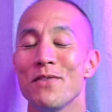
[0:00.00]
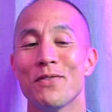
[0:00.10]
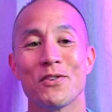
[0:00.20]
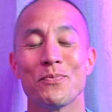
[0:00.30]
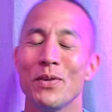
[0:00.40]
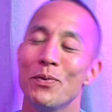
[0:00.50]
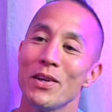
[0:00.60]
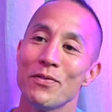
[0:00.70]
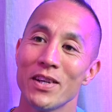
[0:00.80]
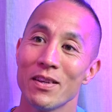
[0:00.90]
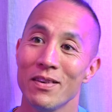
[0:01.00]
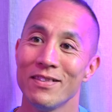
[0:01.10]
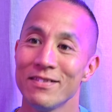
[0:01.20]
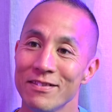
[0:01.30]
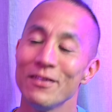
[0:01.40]
fast-speed Wi-Fi.
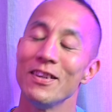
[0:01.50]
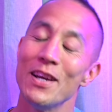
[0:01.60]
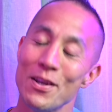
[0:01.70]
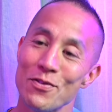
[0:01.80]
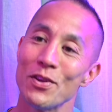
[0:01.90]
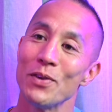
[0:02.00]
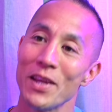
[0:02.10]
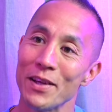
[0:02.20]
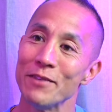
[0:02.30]
Yeah, so yeah.